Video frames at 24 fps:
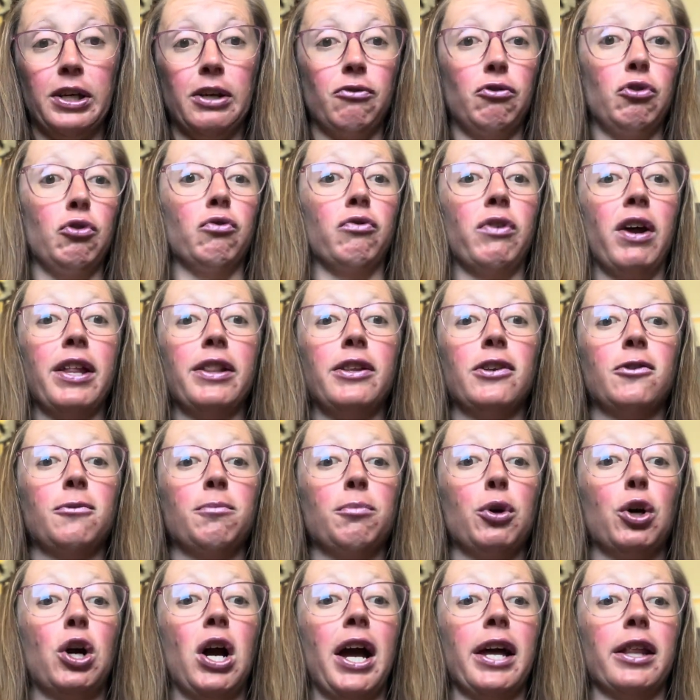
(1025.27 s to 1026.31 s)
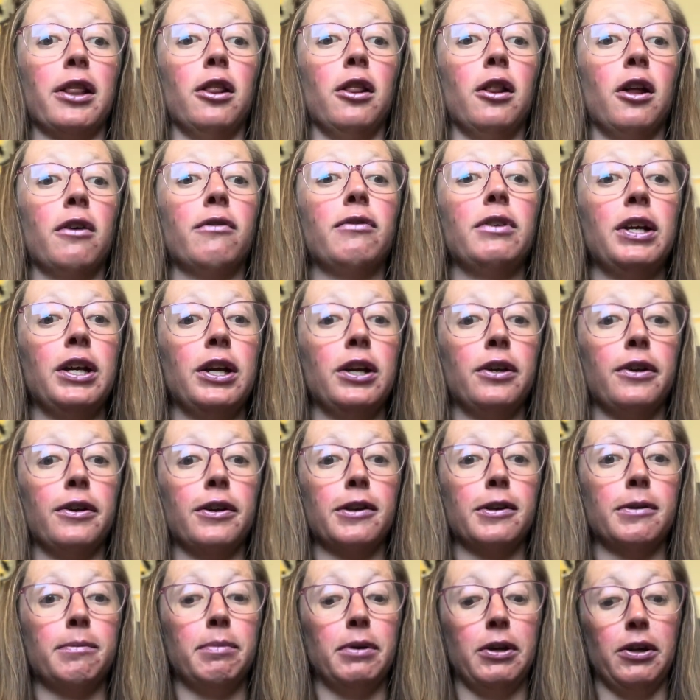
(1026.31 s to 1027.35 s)
if you read this book, I'd love to hear your
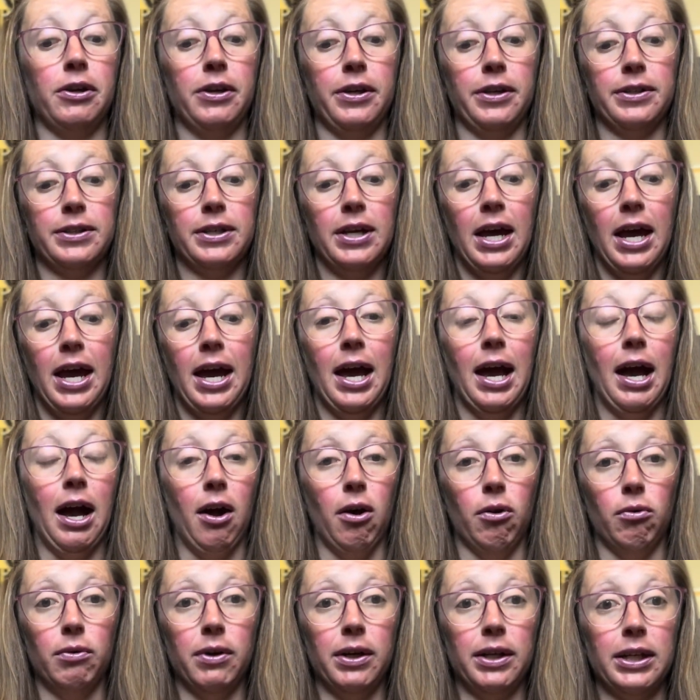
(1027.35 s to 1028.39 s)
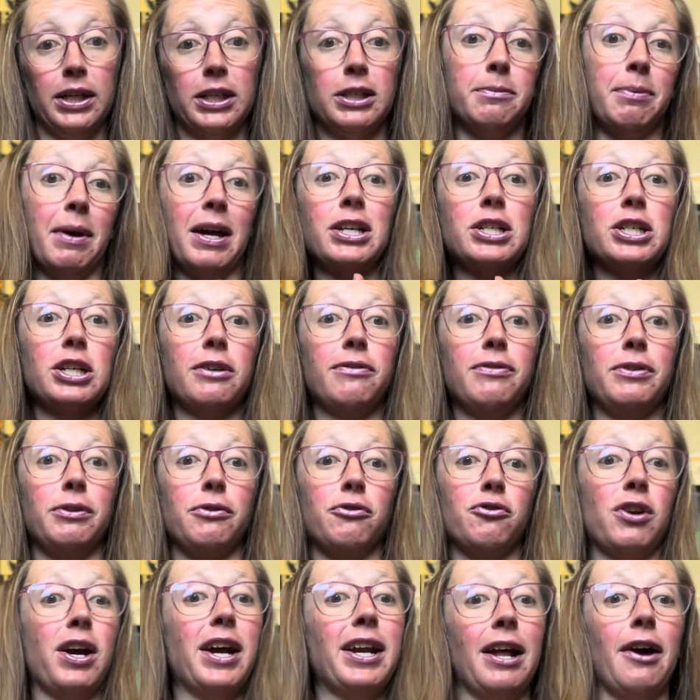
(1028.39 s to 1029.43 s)
experience, how it went, especially if you
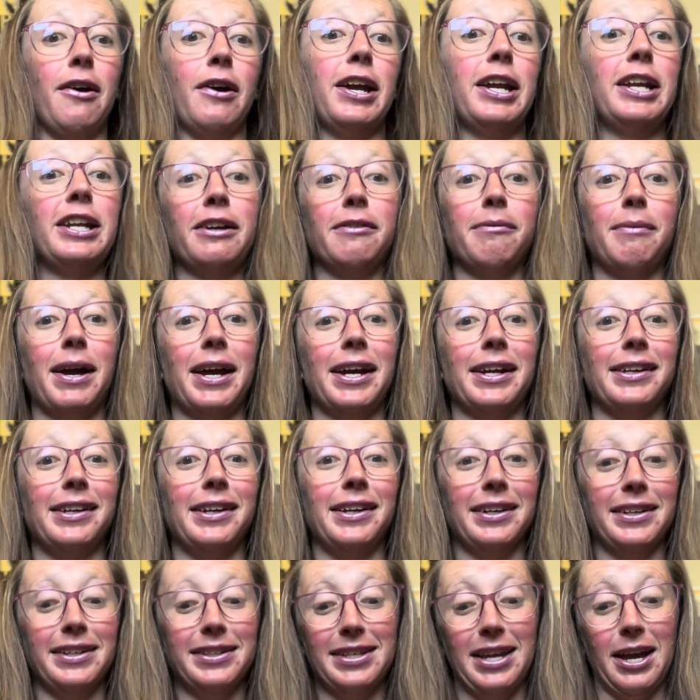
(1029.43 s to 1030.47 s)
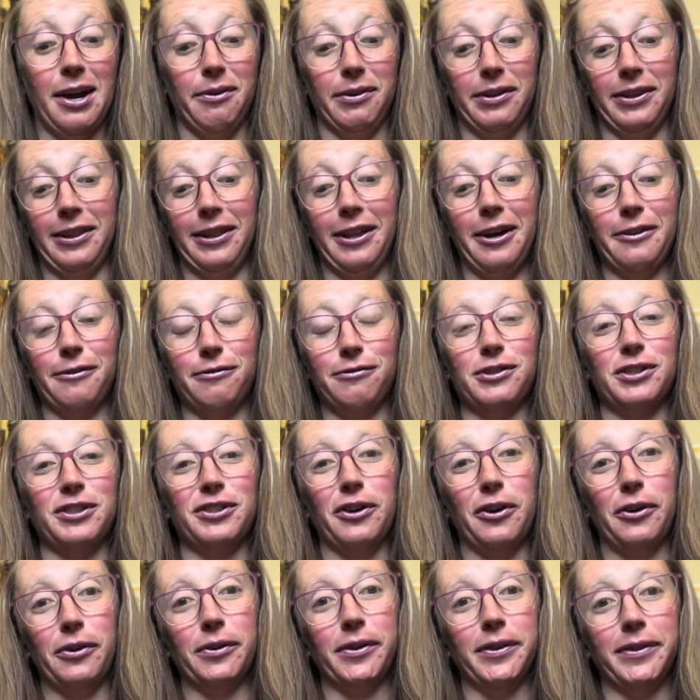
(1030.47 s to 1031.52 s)
tried out any of my ideas. I would love to
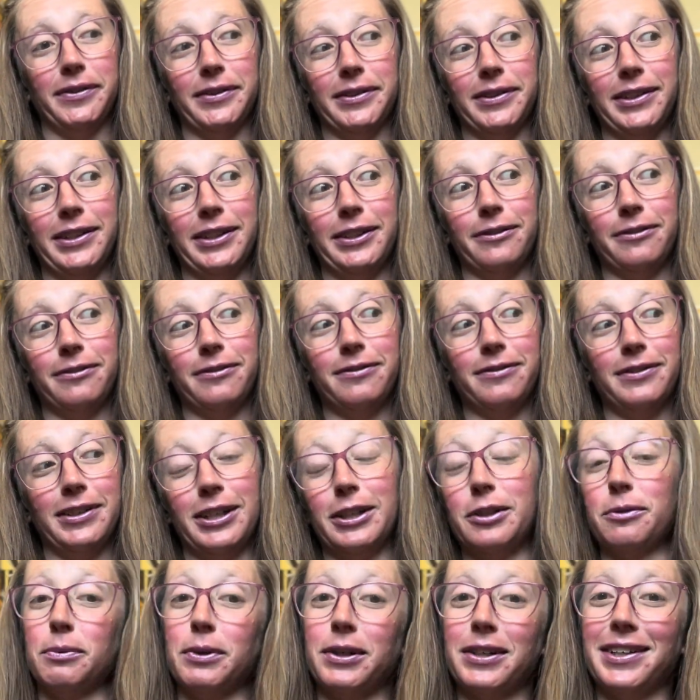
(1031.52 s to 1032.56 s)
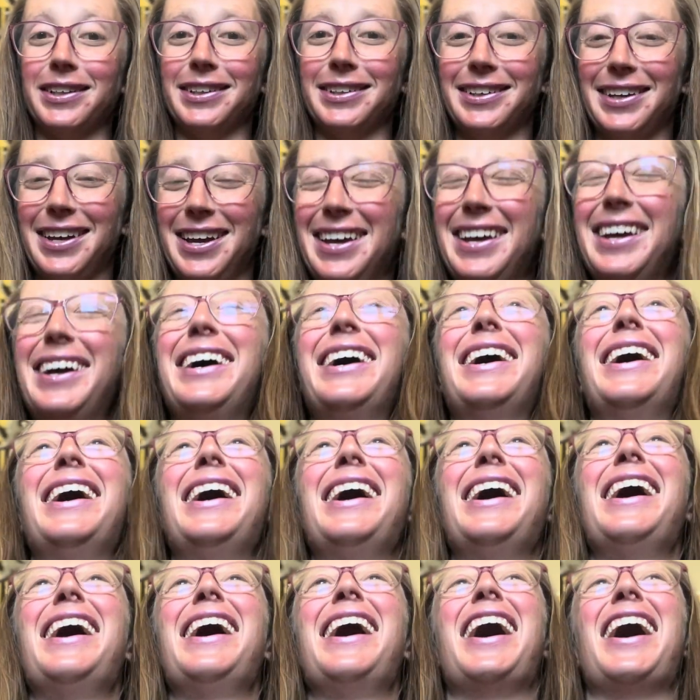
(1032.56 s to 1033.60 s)
know if it's working.
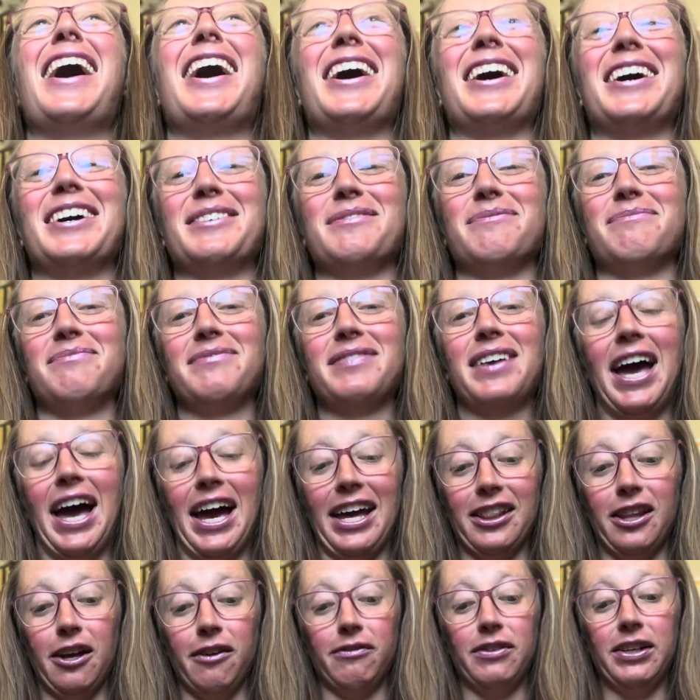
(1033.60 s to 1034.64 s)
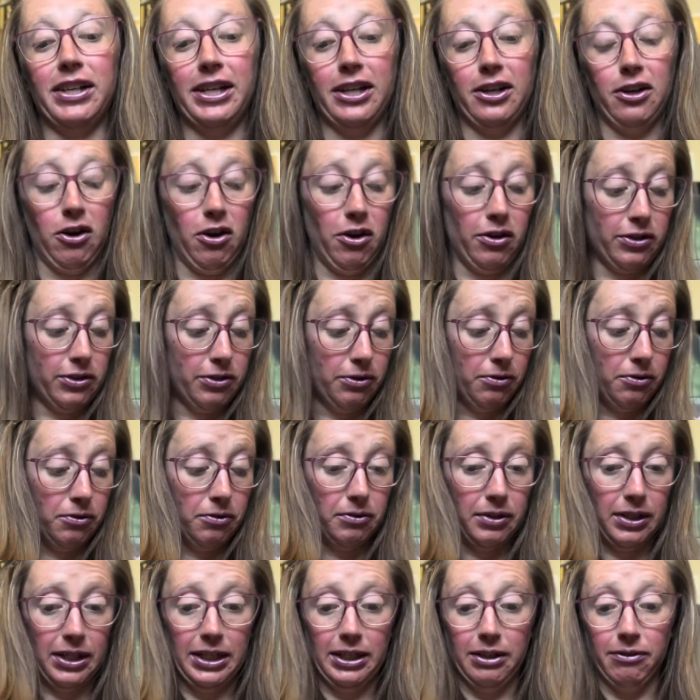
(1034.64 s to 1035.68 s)
I'd love to hear also
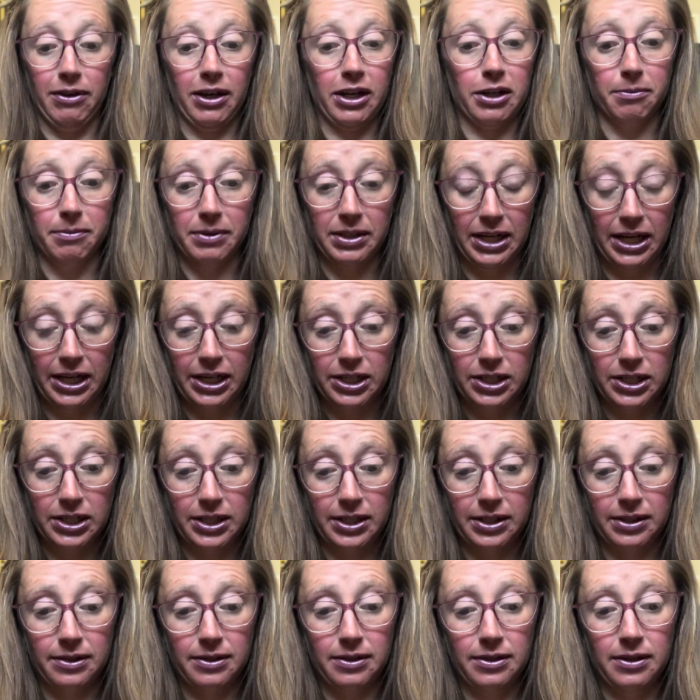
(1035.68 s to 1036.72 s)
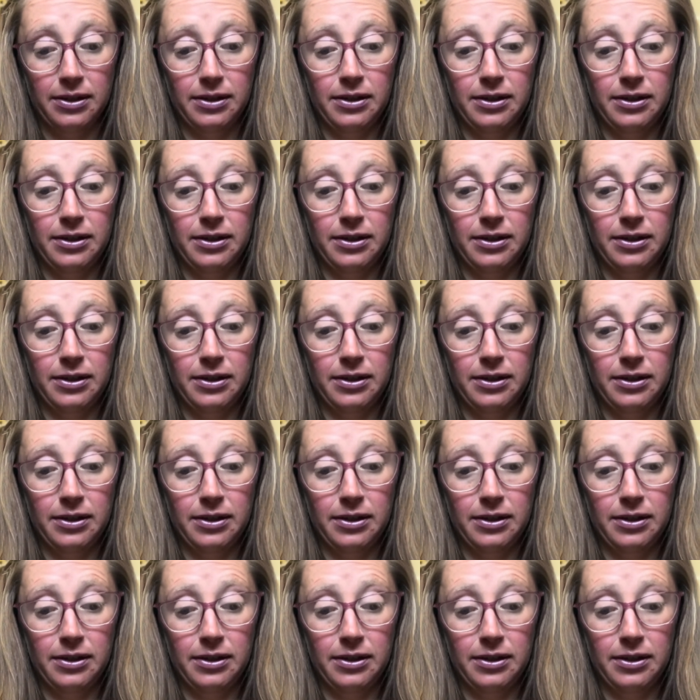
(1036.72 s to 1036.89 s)
any recommendations.